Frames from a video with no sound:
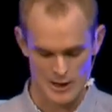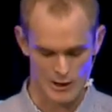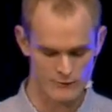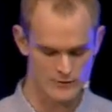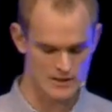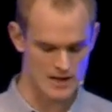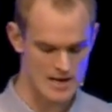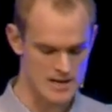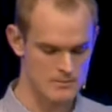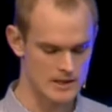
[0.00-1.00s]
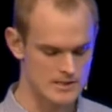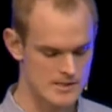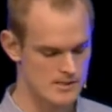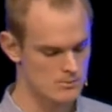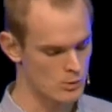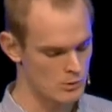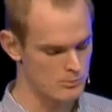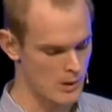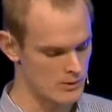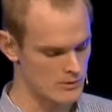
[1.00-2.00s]
Often I am like a small
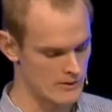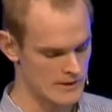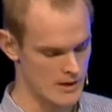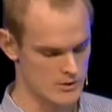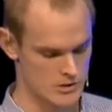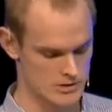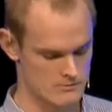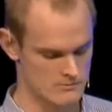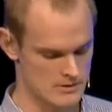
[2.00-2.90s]
boat on the ocean,